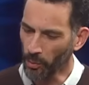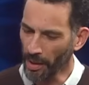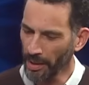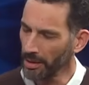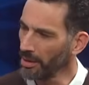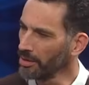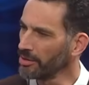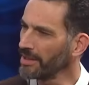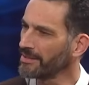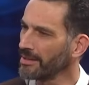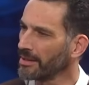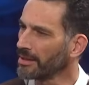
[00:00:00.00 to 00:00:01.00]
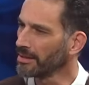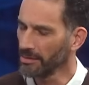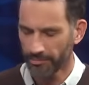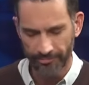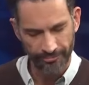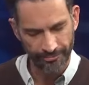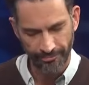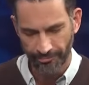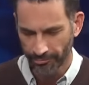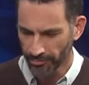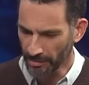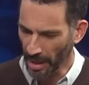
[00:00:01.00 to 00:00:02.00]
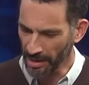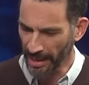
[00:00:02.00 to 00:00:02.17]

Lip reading: Iran was punished because of Hezbollah?